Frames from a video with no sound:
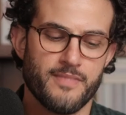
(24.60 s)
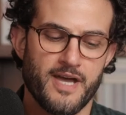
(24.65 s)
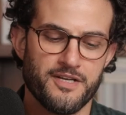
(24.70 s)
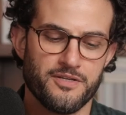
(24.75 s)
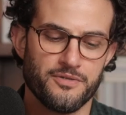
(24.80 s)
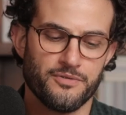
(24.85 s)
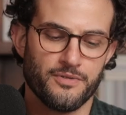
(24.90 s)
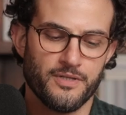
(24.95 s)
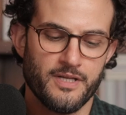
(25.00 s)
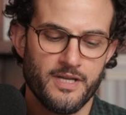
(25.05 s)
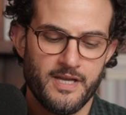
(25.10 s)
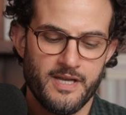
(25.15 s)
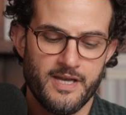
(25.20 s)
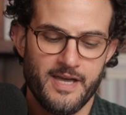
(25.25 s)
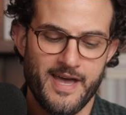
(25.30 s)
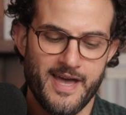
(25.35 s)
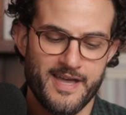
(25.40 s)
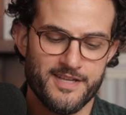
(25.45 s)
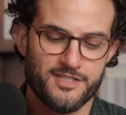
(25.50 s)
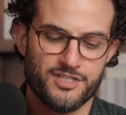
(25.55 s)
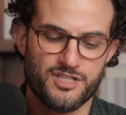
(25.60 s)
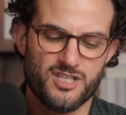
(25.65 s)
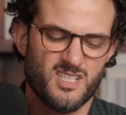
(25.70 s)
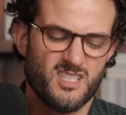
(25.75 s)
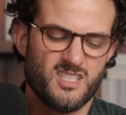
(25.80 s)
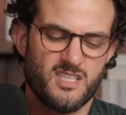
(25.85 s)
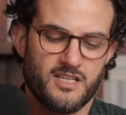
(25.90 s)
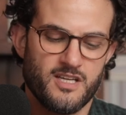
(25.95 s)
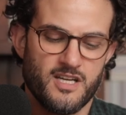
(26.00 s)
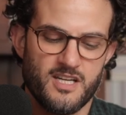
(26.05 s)
manual and
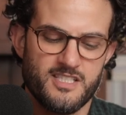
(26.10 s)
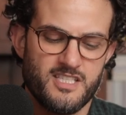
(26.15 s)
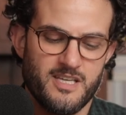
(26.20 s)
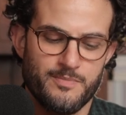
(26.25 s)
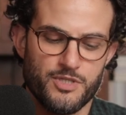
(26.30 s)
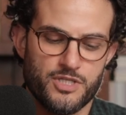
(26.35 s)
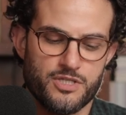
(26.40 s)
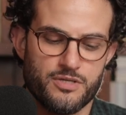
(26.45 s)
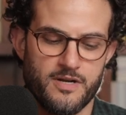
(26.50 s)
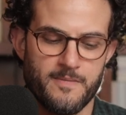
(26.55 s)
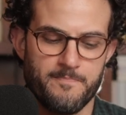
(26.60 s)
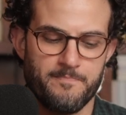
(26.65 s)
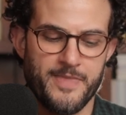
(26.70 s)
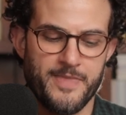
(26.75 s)
just to kind of demonstrate